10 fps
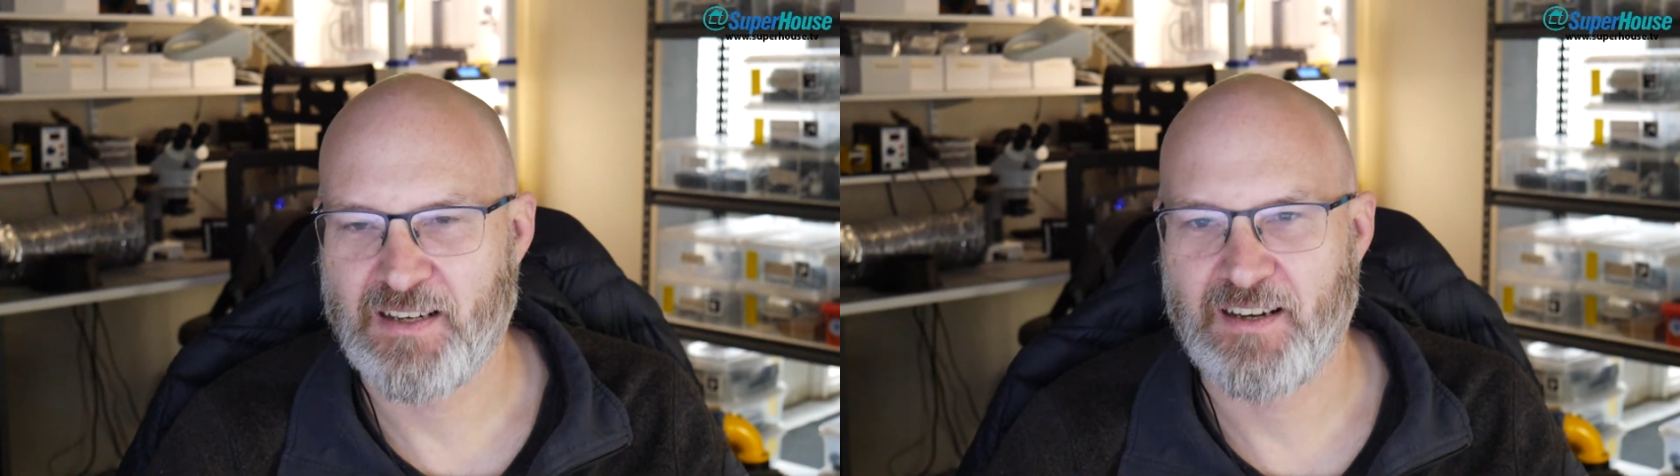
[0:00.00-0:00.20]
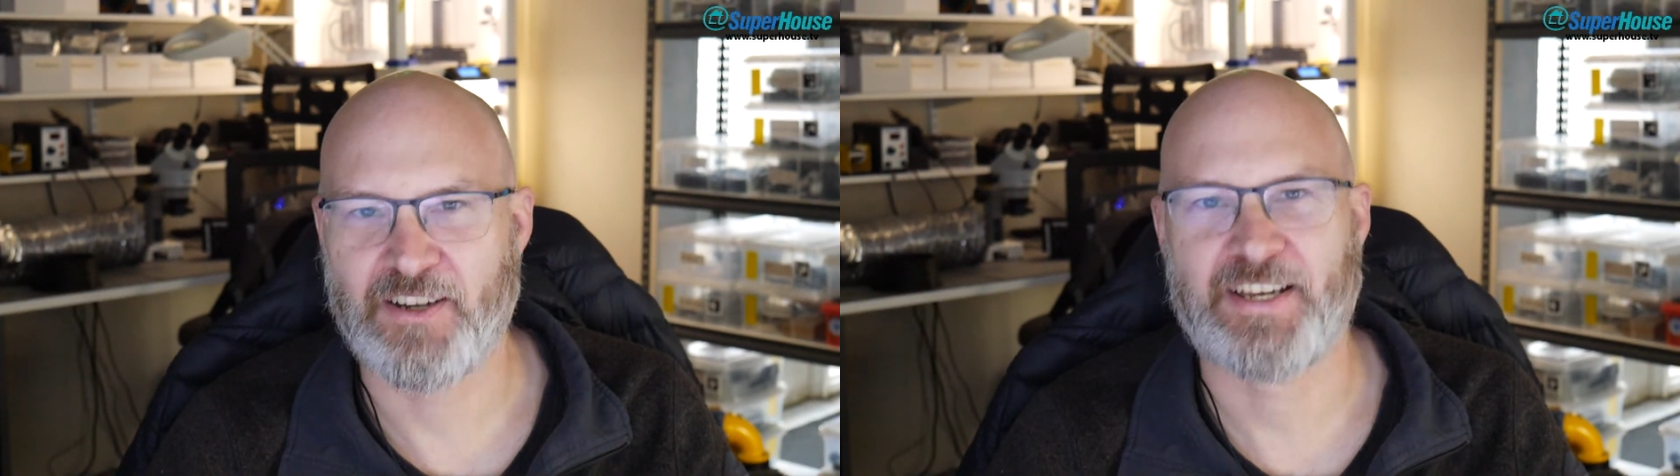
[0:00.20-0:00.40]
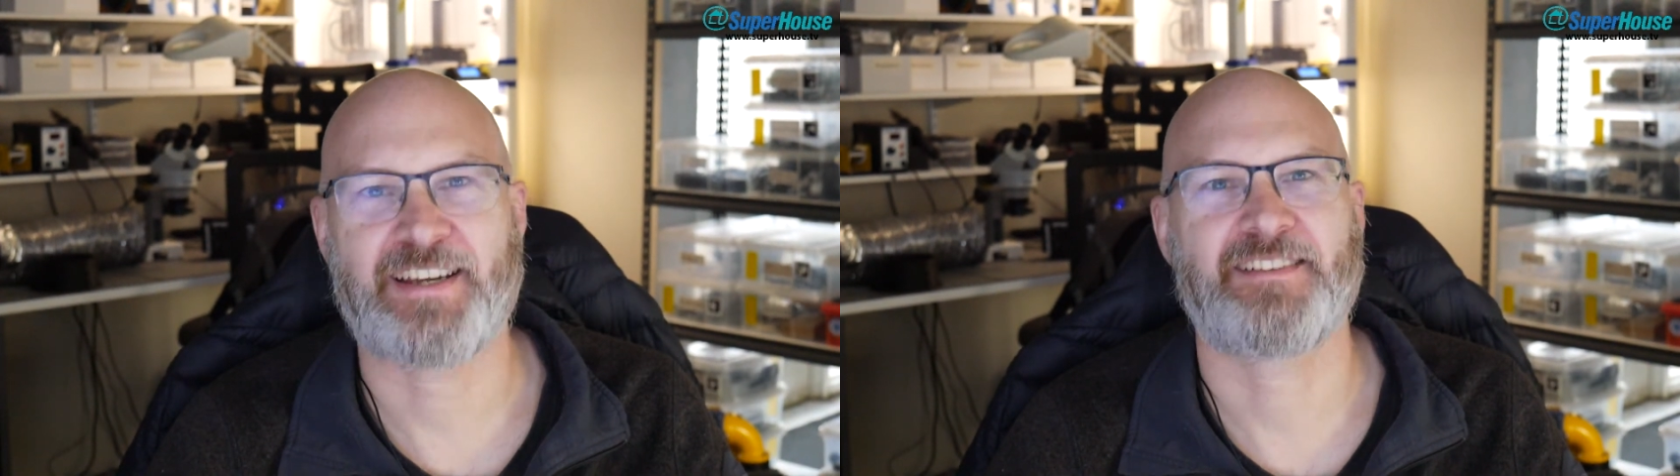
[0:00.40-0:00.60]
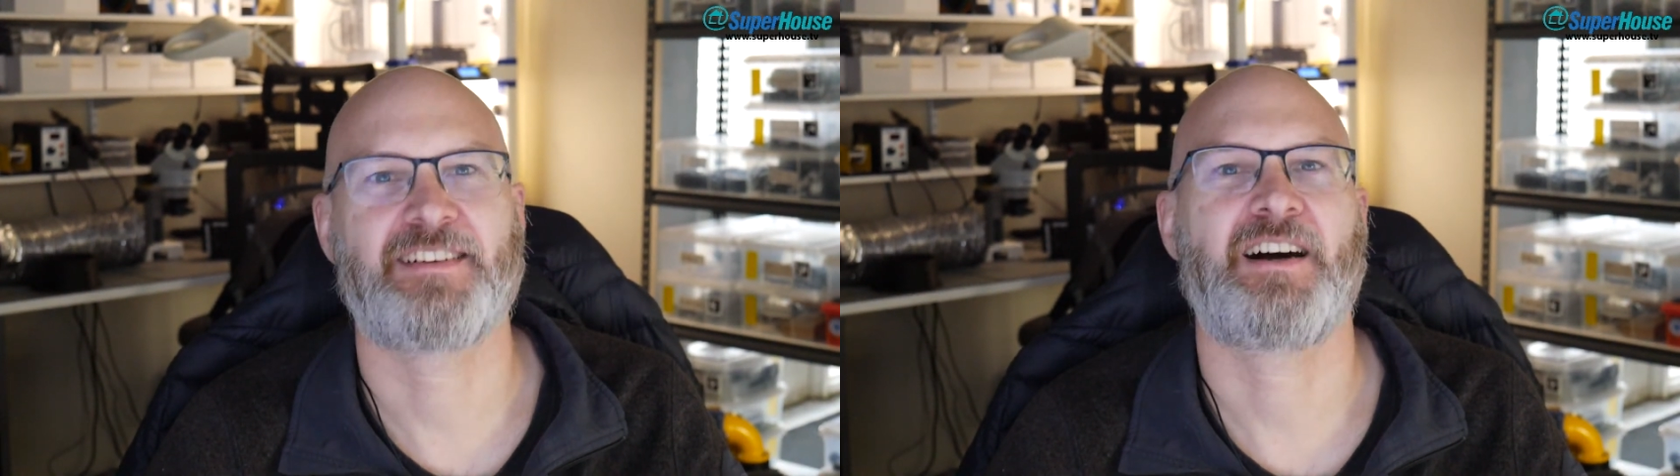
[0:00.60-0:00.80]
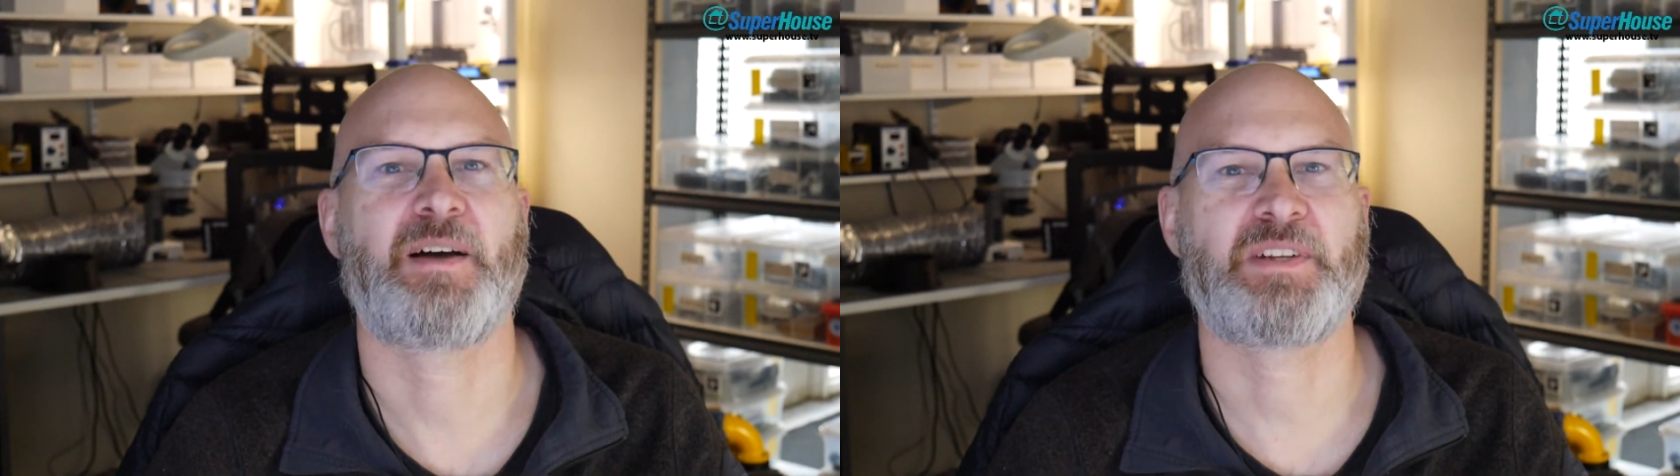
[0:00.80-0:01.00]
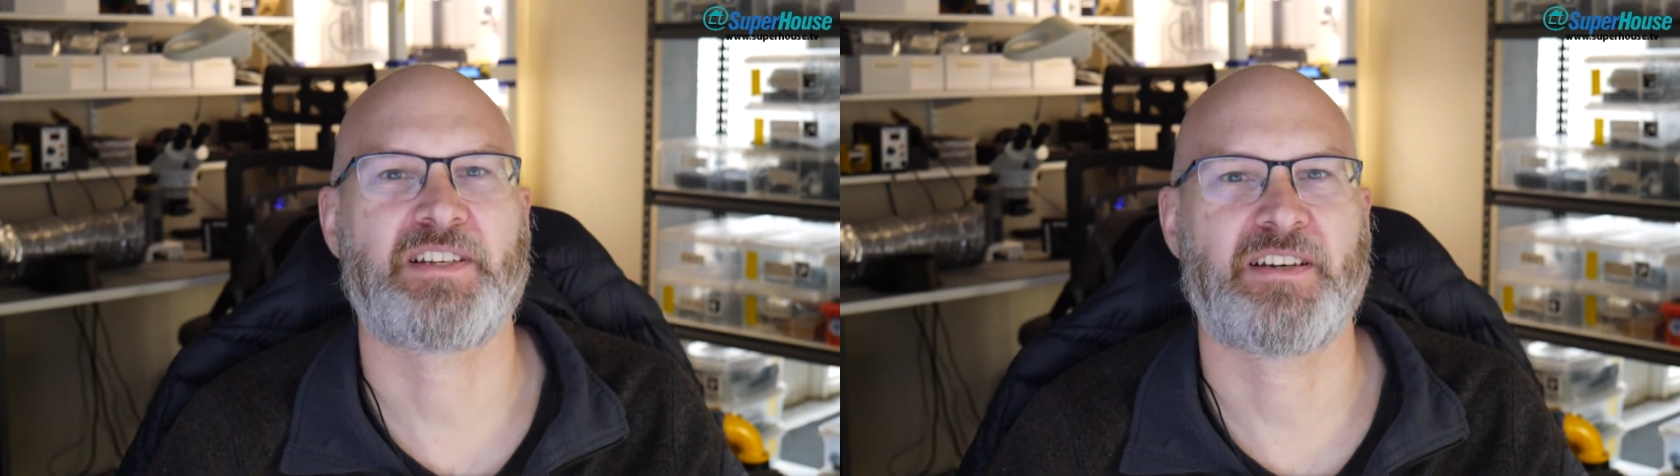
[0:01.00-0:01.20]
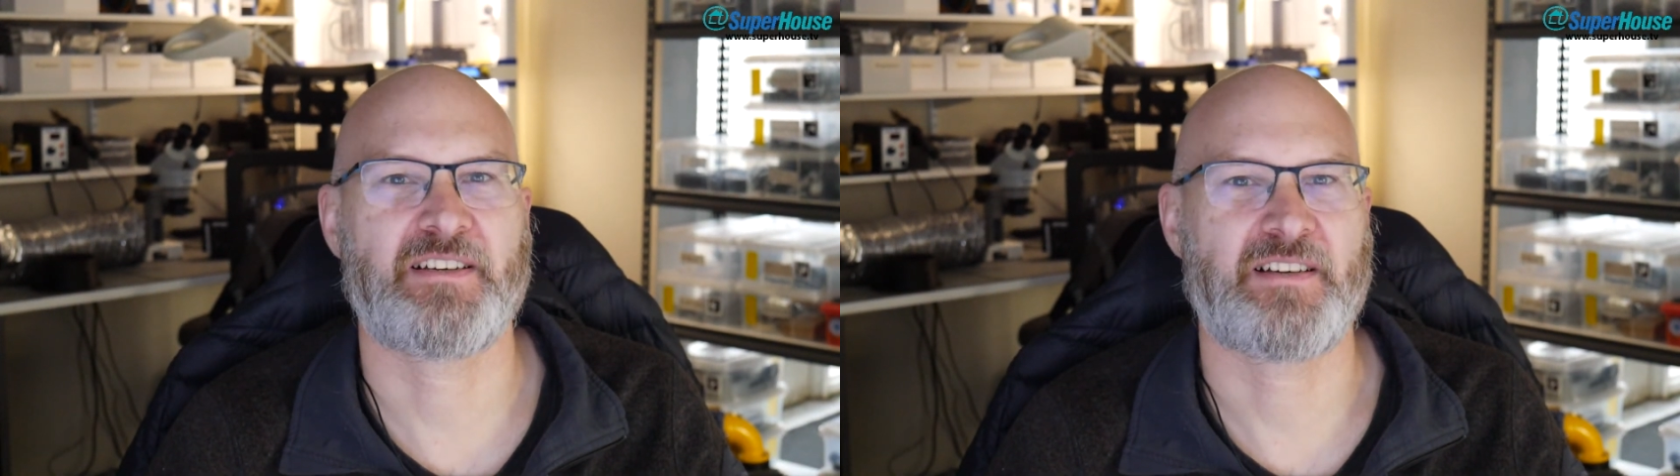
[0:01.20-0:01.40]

Okay, I'm gonna go.